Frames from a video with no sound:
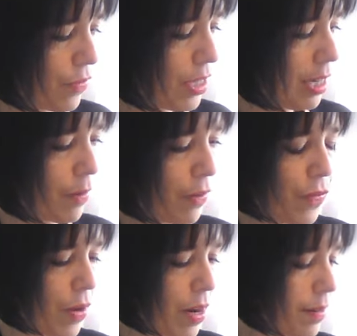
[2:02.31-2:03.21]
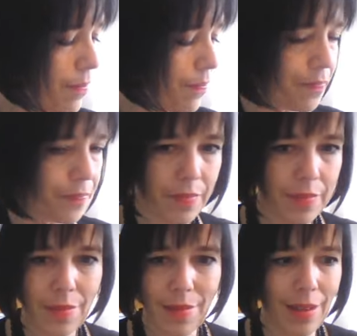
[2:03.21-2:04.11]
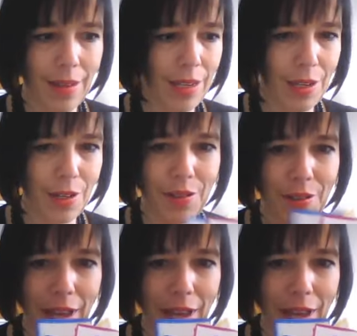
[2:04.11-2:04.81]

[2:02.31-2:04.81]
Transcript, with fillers: seen before, you know, so I